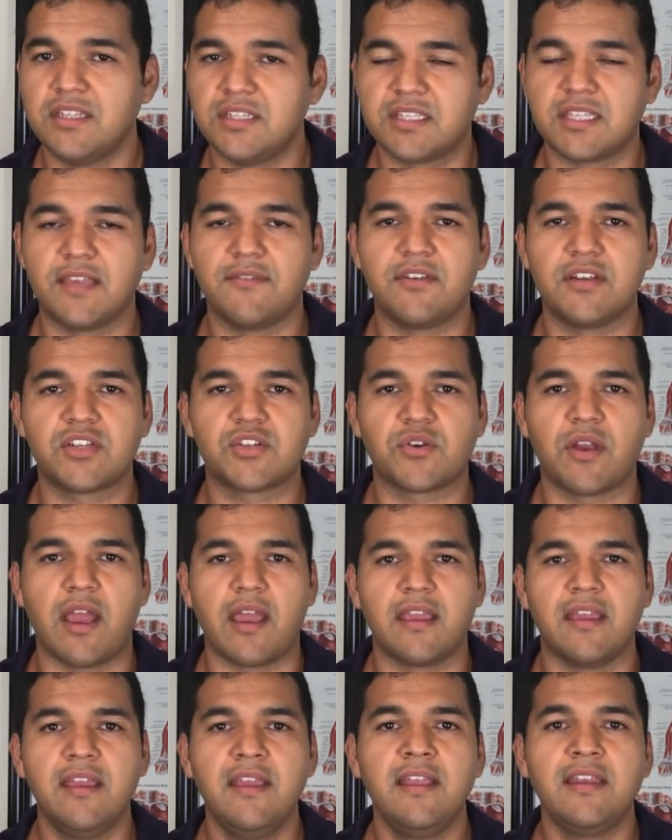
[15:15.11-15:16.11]
Just give it a
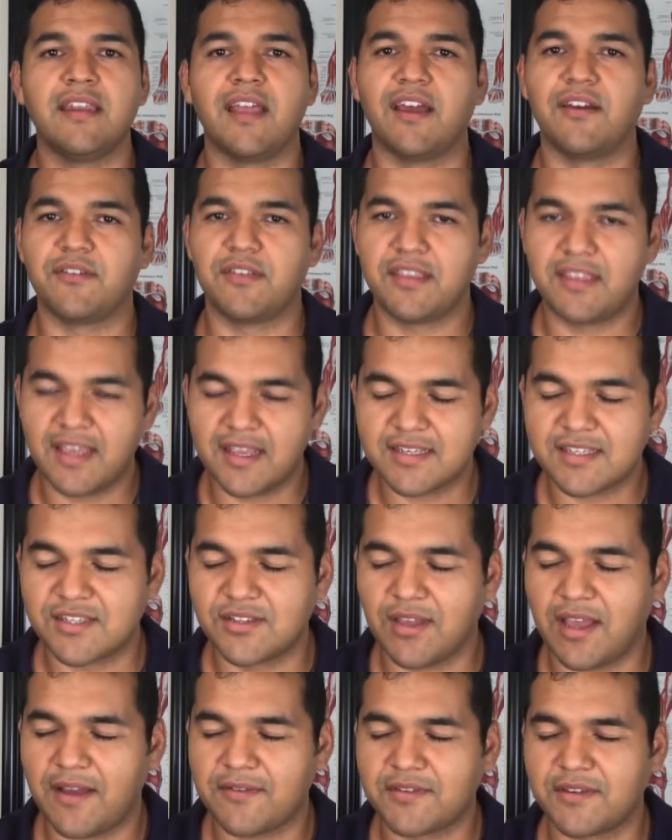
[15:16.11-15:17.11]
try. Now, yes,
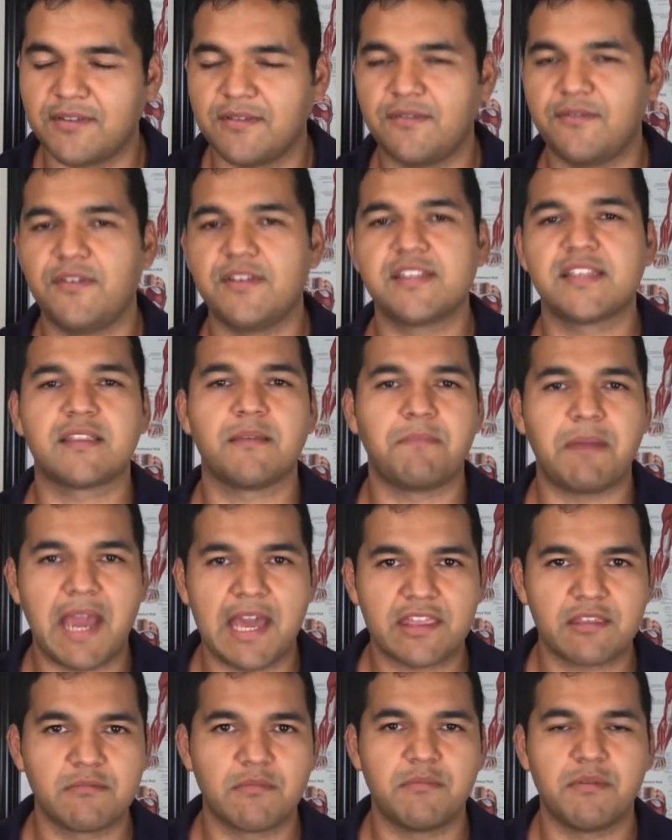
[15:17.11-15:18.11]
you'll have to visit the
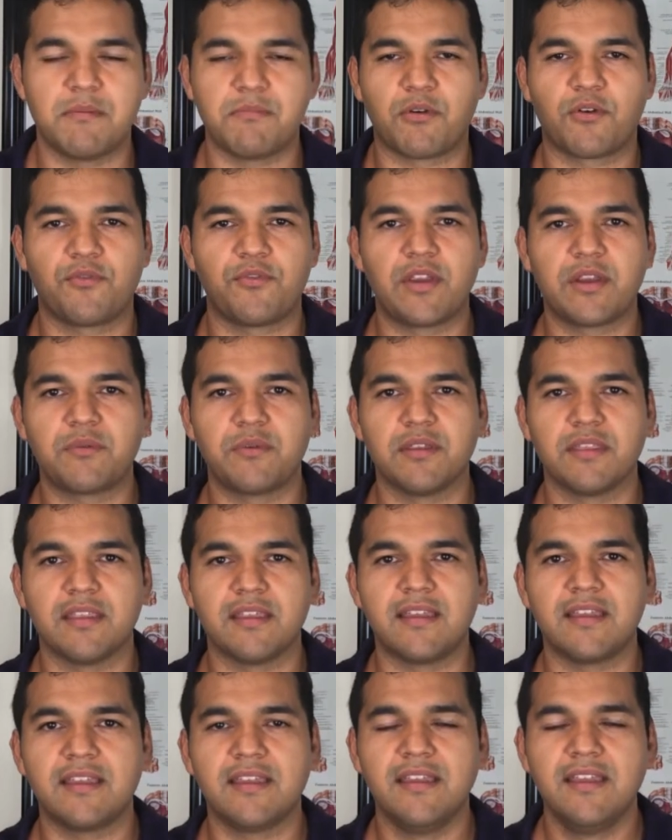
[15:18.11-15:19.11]
bathroom a bit more
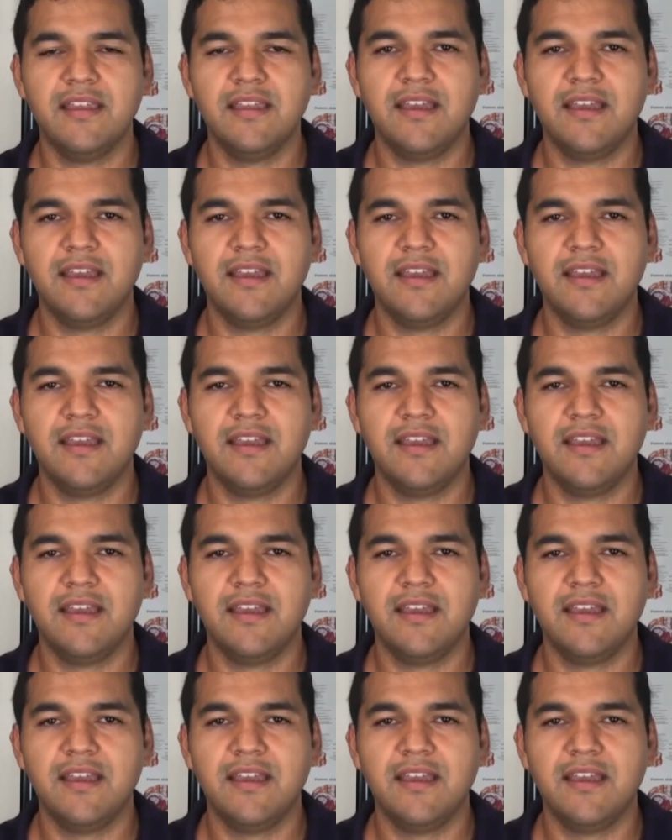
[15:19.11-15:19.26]
frequently.